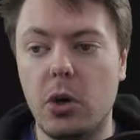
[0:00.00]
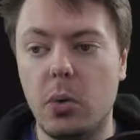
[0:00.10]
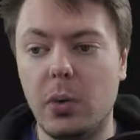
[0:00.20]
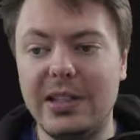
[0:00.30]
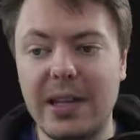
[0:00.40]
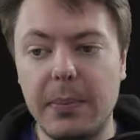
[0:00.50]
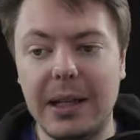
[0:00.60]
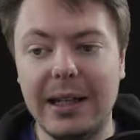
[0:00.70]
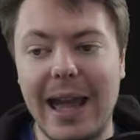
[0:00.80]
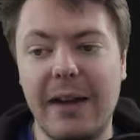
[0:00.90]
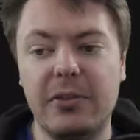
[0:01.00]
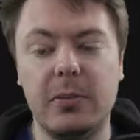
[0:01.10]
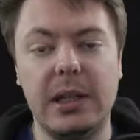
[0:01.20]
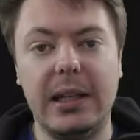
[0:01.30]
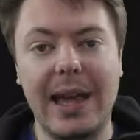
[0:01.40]
we typically have to
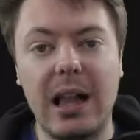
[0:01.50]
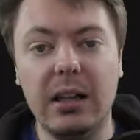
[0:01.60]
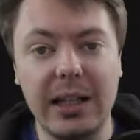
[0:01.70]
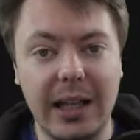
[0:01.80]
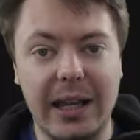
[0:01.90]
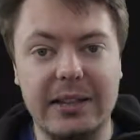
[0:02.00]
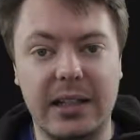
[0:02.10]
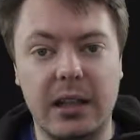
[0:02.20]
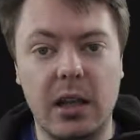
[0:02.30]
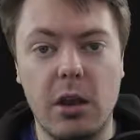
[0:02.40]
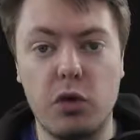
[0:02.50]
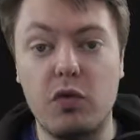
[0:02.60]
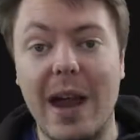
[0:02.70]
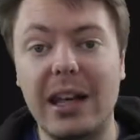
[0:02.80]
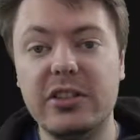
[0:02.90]
be calculating the
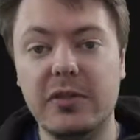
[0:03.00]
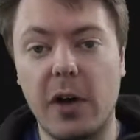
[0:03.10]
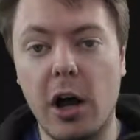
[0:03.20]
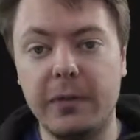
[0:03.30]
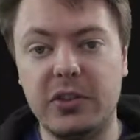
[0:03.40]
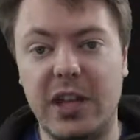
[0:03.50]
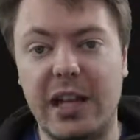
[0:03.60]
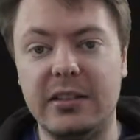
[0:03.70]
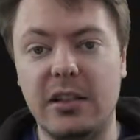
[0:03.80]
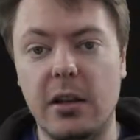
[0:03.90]
relative offset